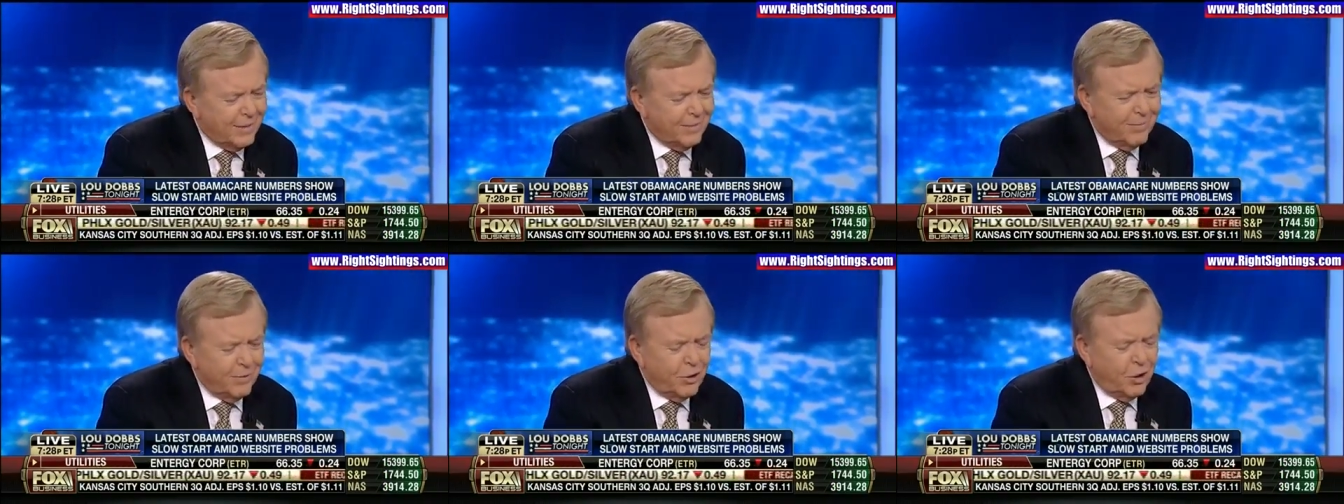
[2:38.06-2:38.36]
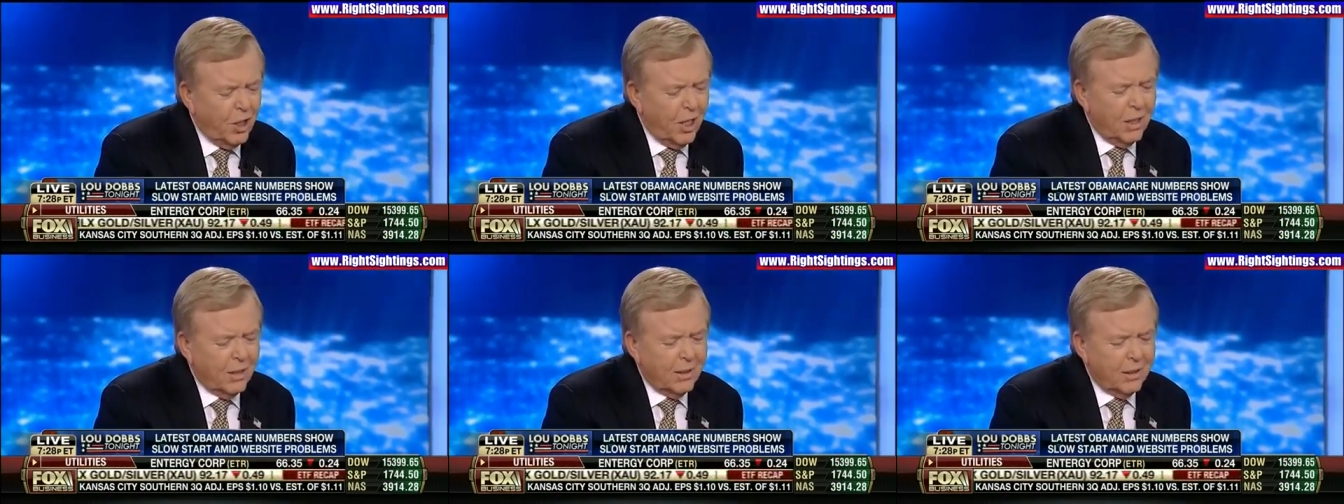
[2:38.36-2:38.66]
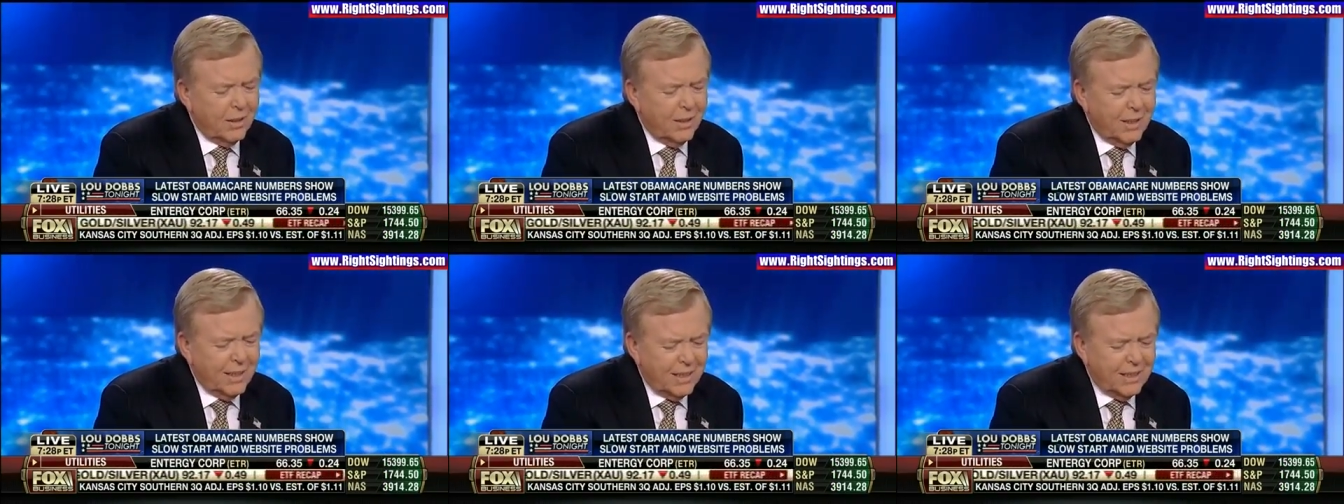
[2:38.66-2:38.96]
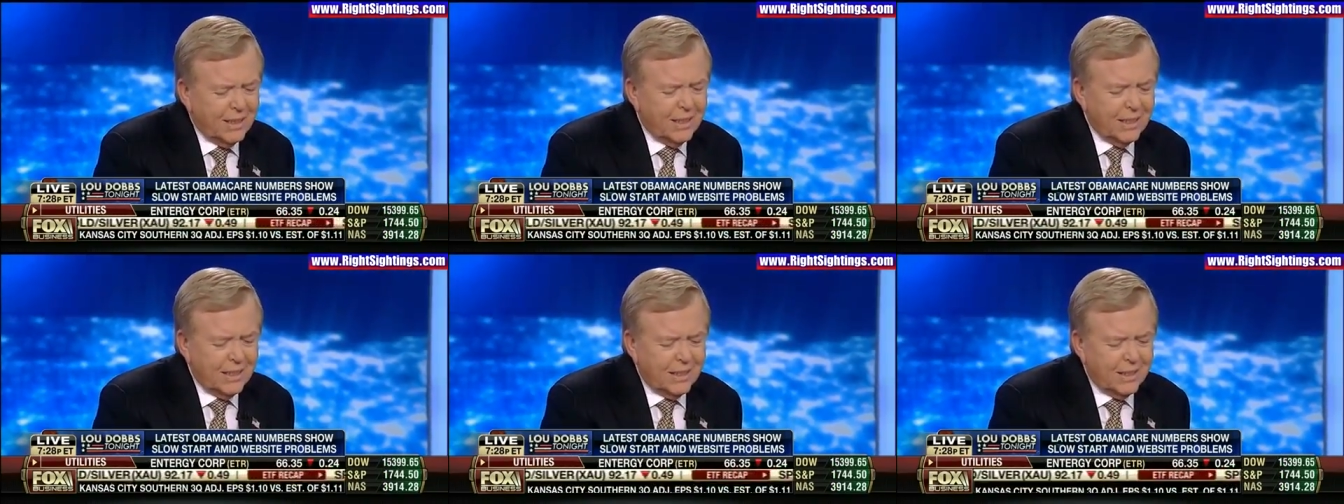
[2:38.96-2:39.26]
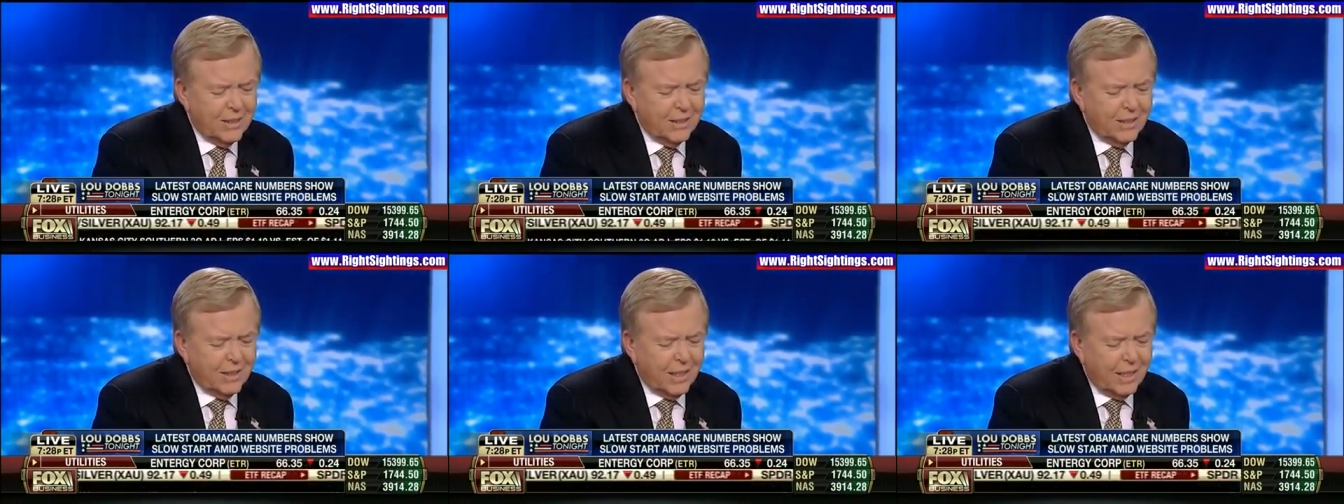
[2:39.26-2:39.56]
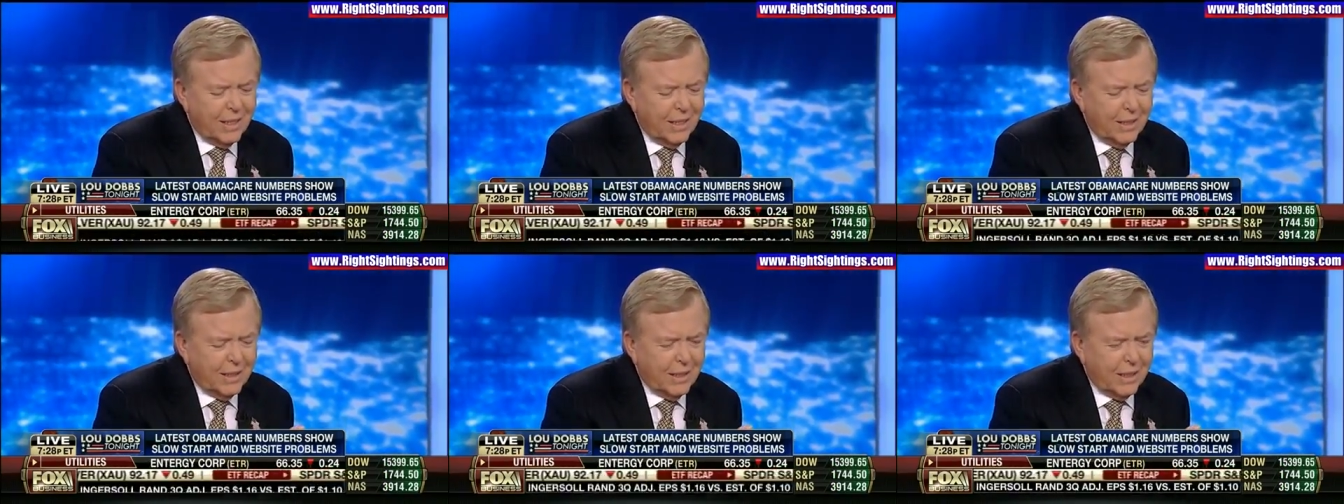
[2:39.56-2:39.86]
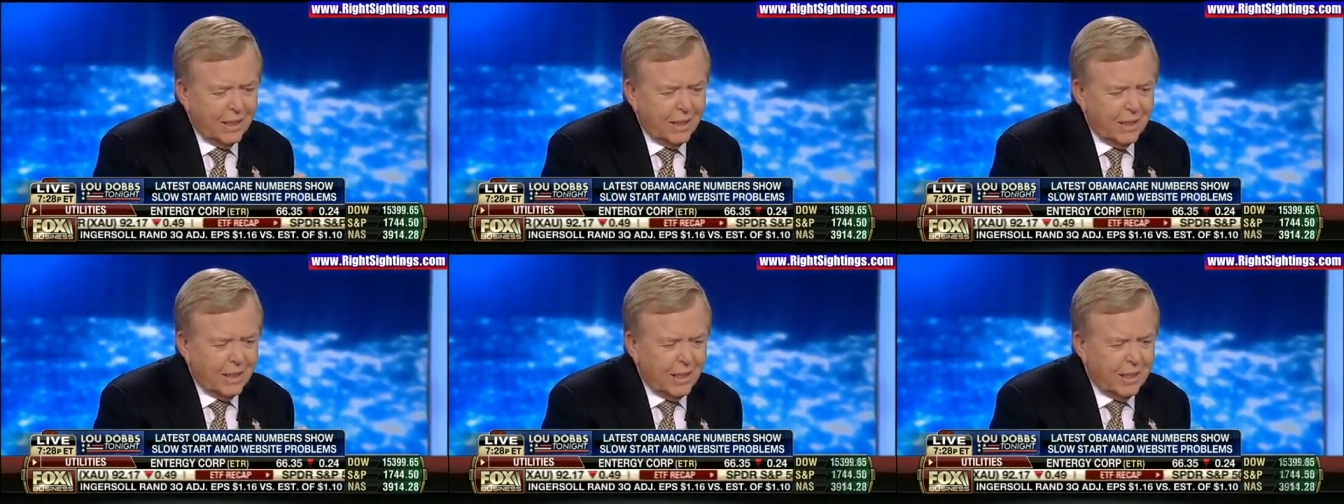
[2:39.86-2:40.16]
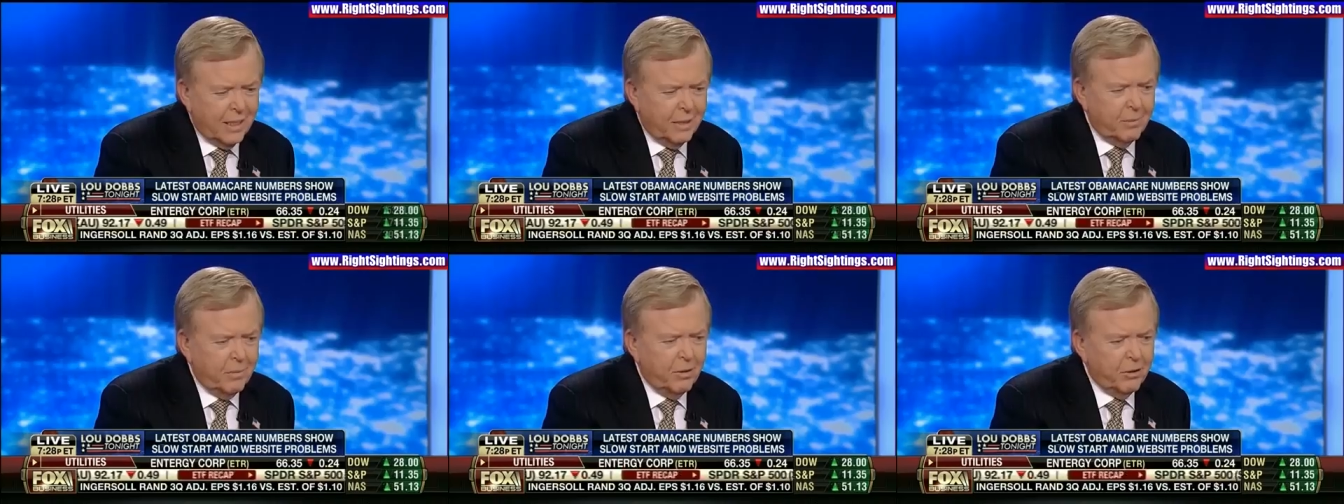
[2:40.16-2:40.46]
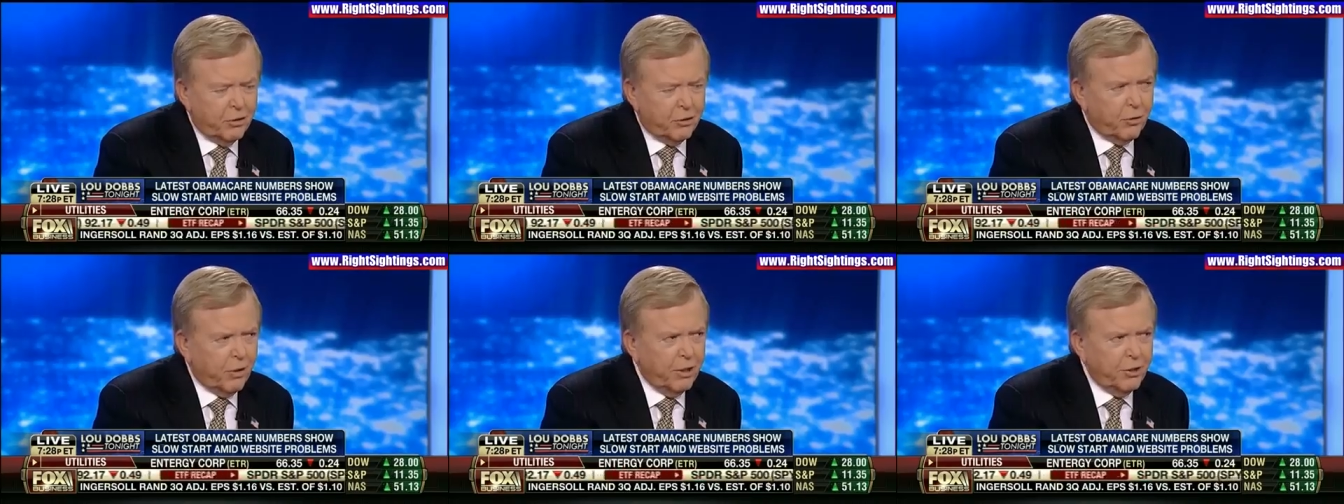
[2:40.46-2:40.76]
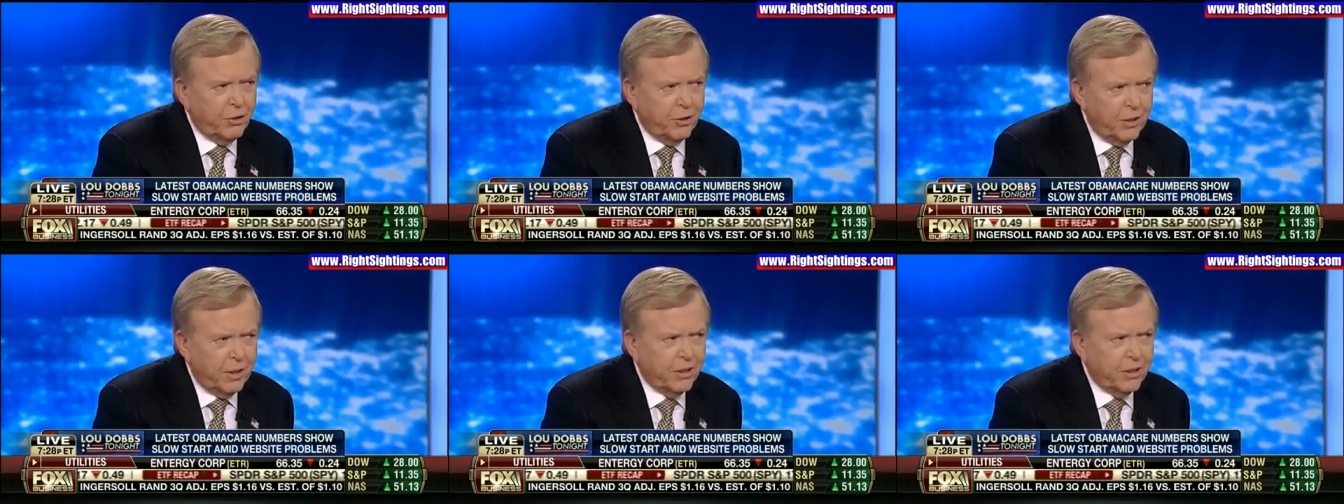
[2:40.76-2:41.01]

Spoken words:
John, this is an administration